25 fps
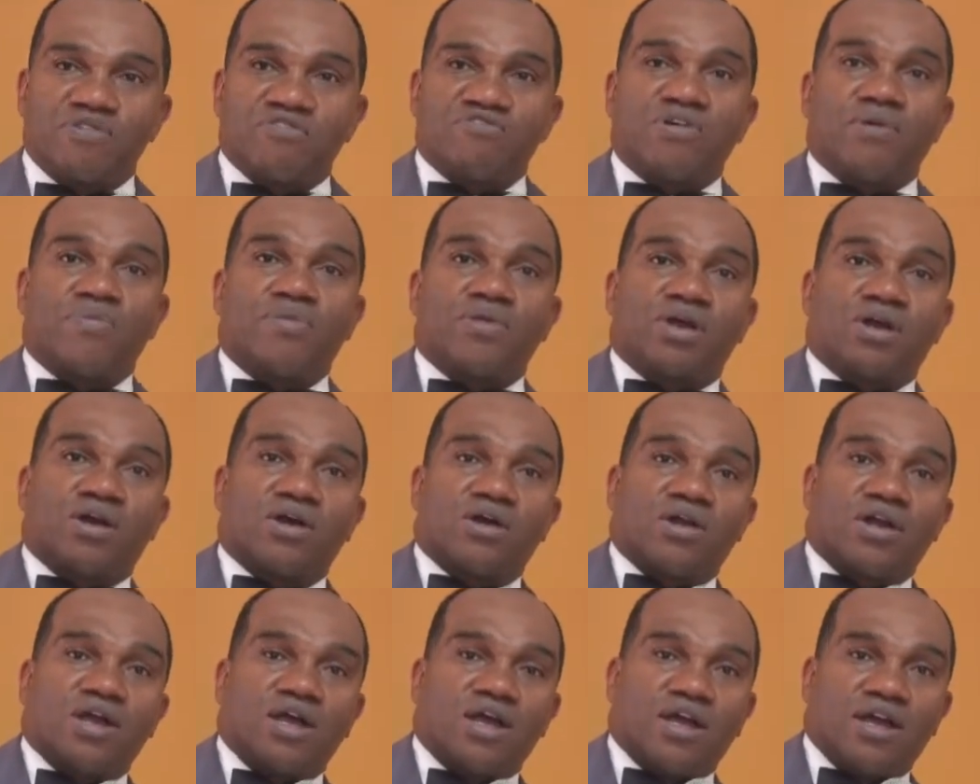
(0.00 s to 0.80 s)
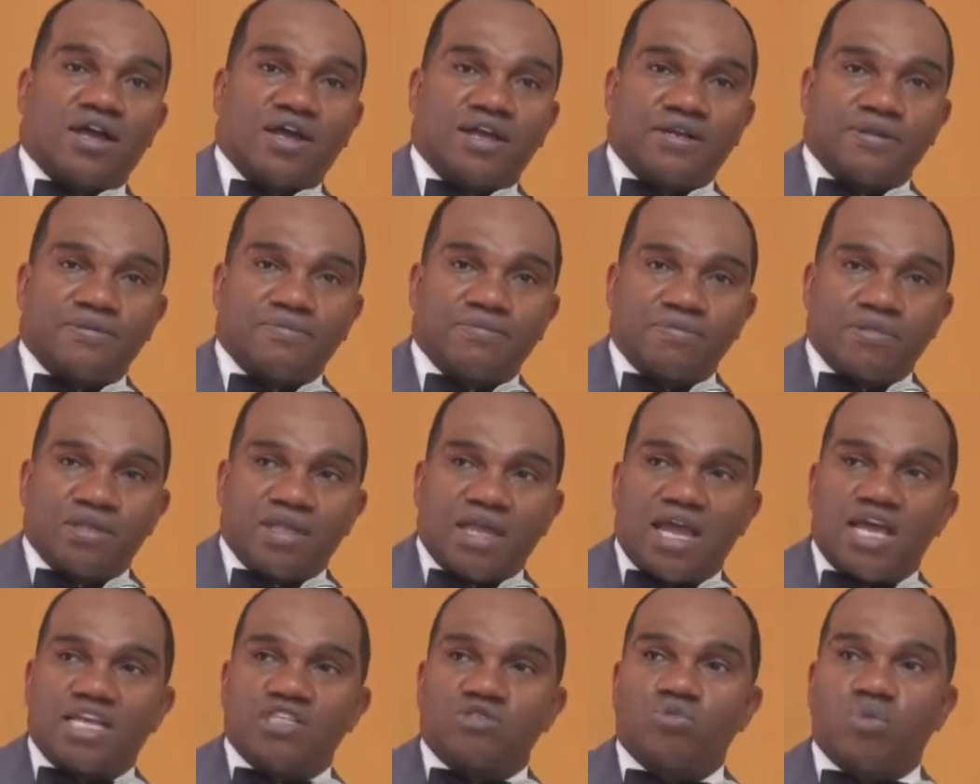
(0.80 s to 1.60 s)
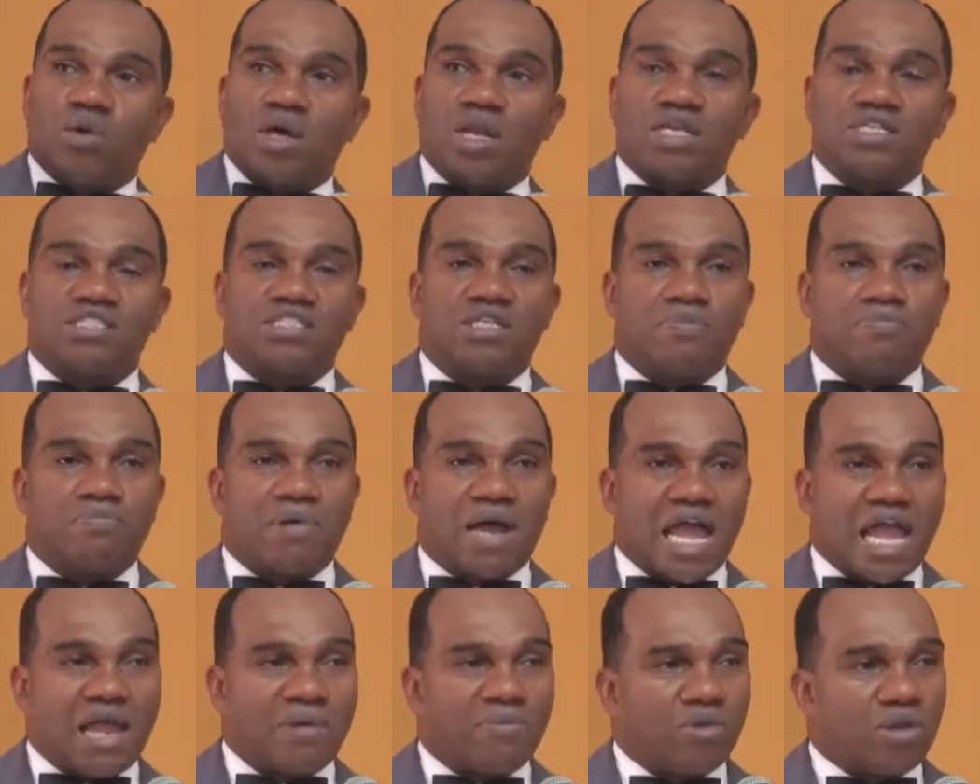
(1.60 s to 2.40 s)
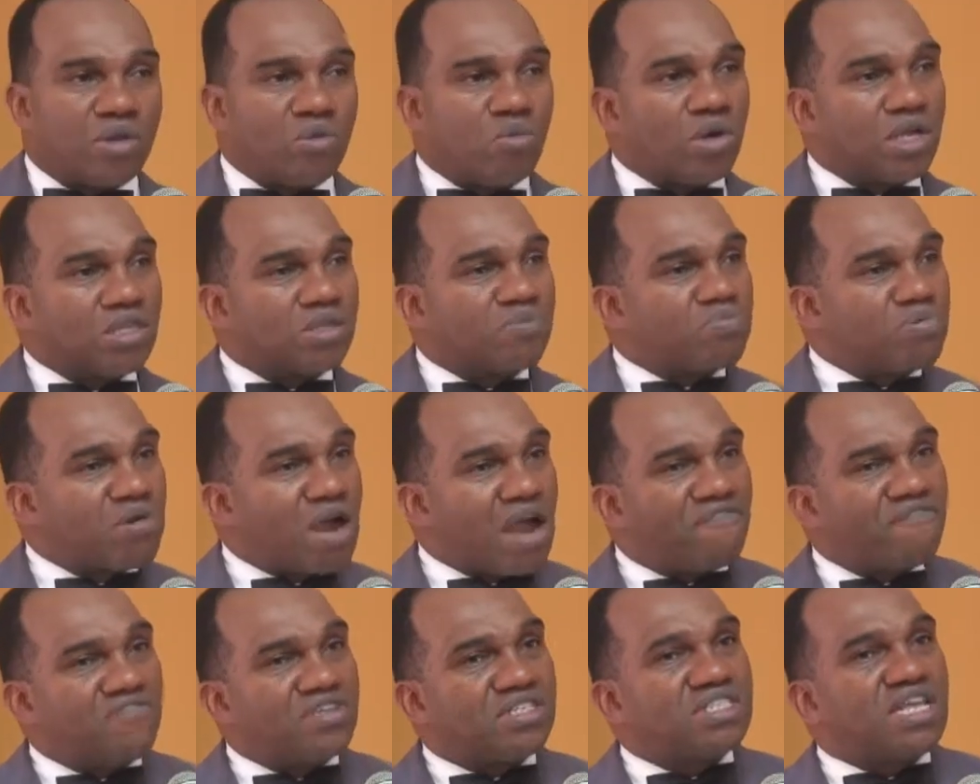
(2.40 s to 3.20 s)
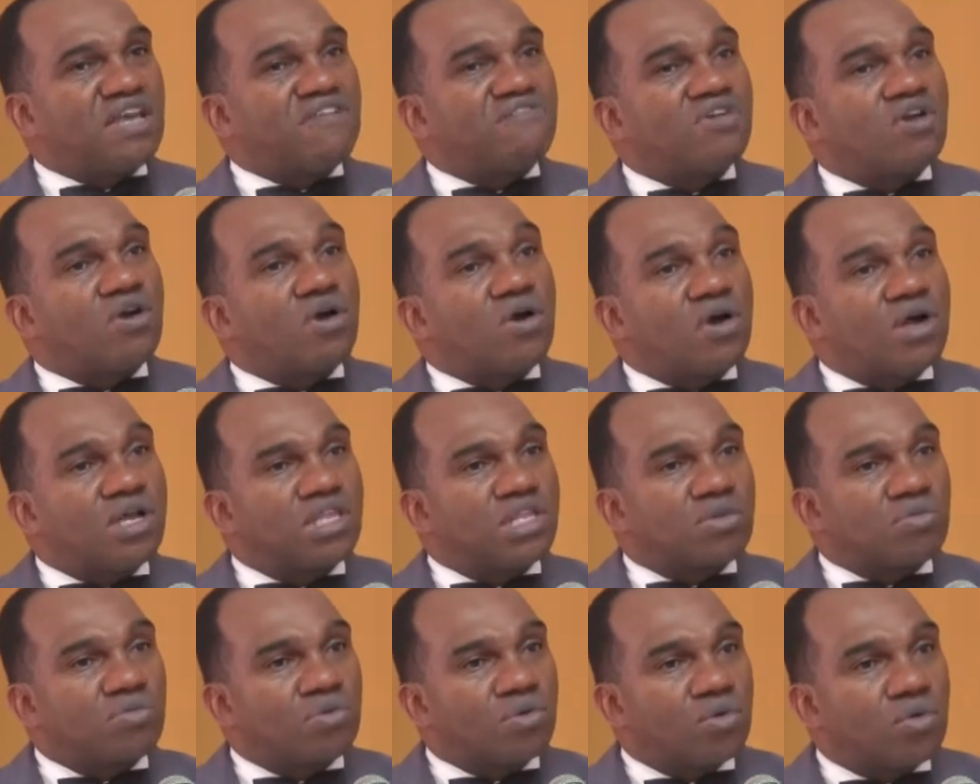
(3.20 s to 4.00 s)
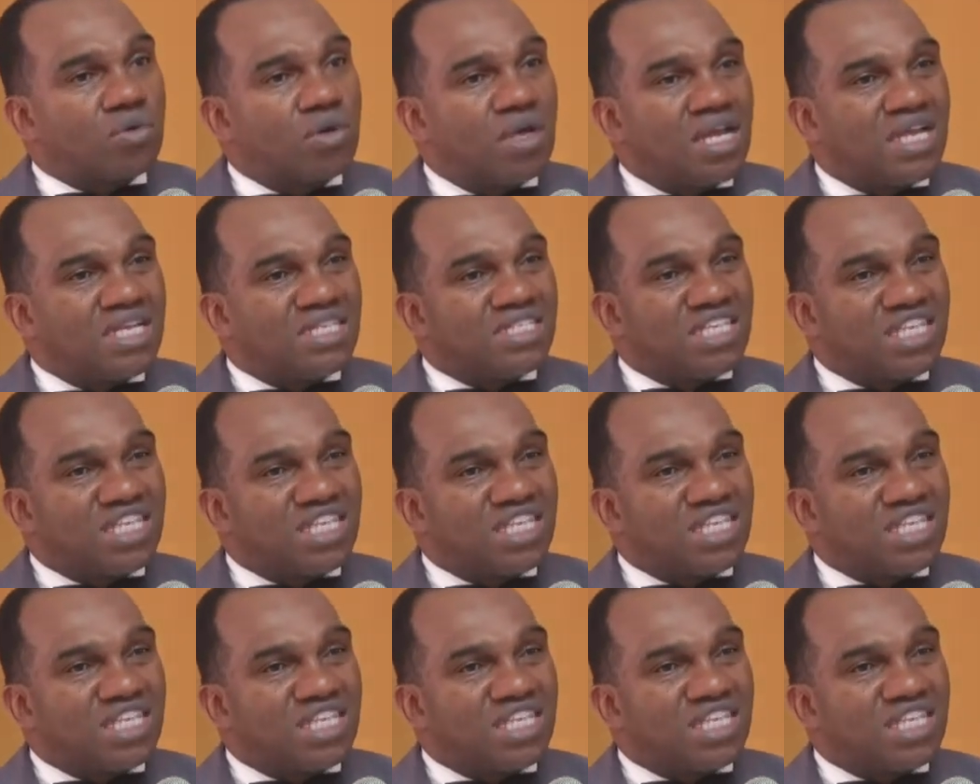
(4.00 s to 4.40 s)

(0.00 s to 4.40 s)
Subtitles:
from the Quran, as well as the Bible and what prophets have gone through,